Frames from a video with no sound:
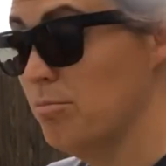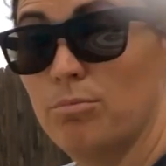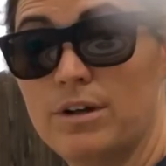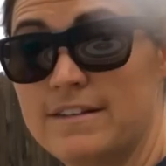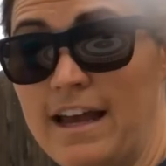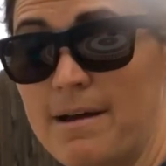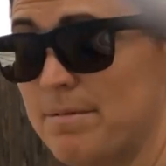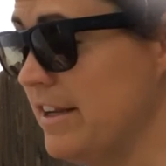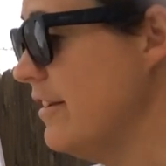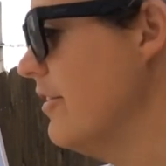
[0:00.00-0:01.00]
What's
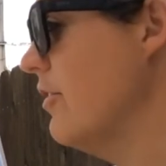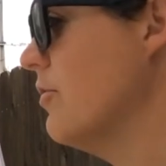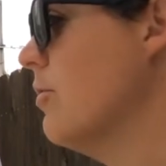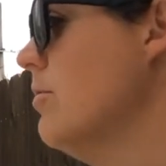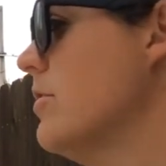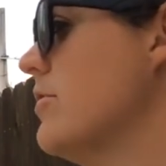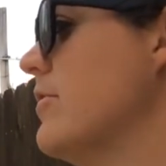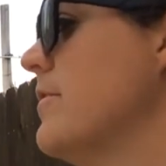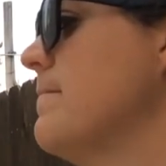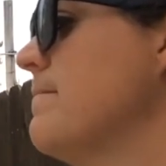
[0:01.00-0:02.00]
happening to those horns?